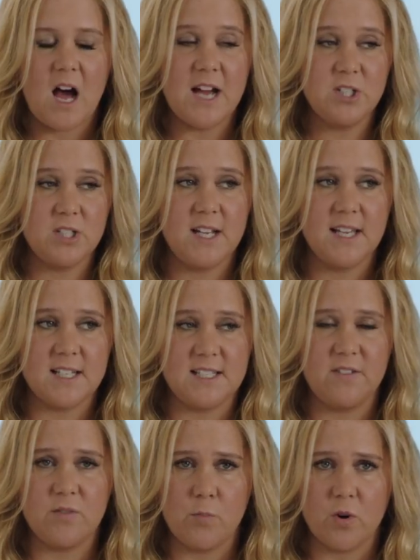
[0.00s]
I should take it as
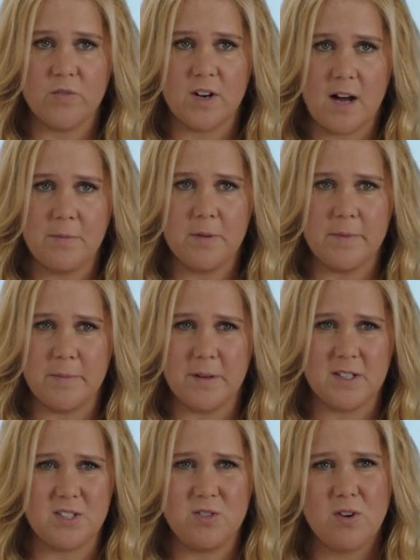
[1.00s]
even more of a compliment,
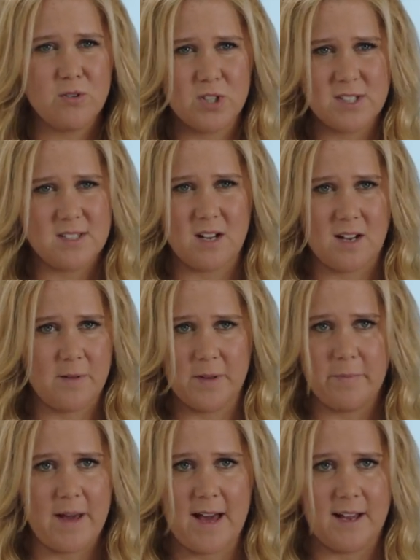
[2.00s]
because you know she's not
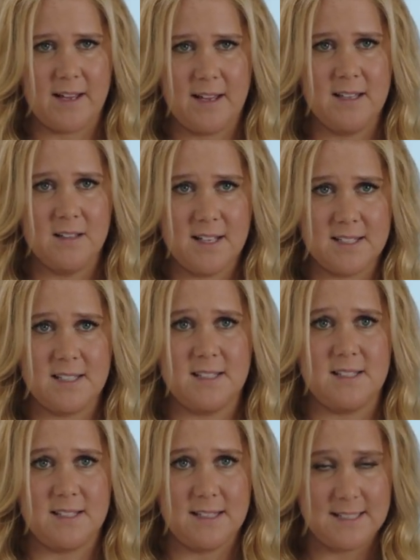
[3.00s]
coming back unless
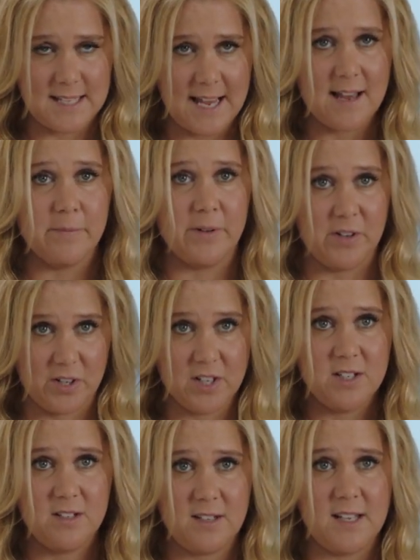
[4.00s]
it's damn
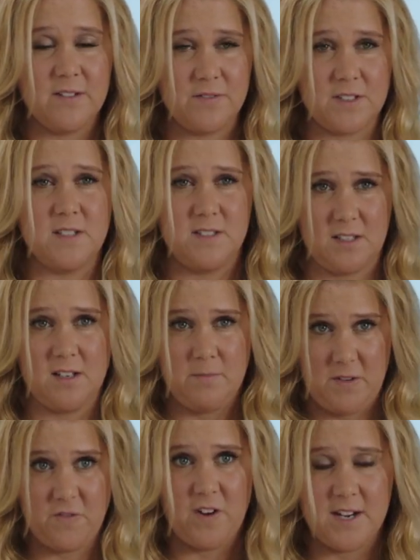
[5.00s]
good and if it's gonna
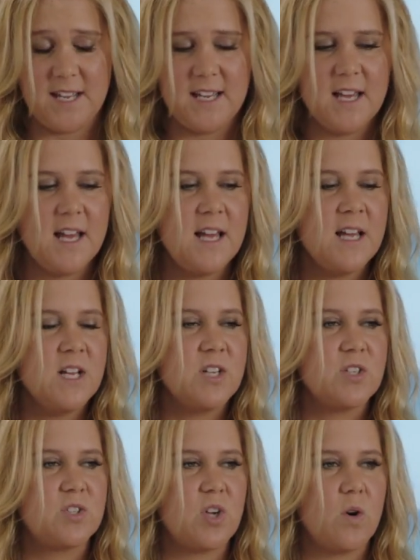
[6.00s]
be funny.
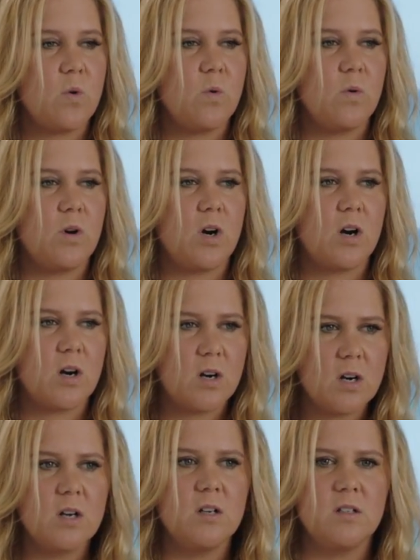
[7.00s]
So
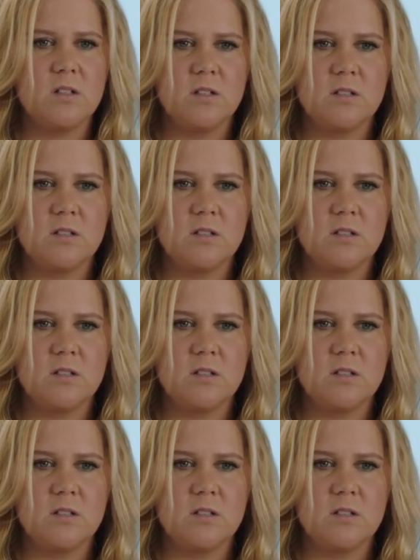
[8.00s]
her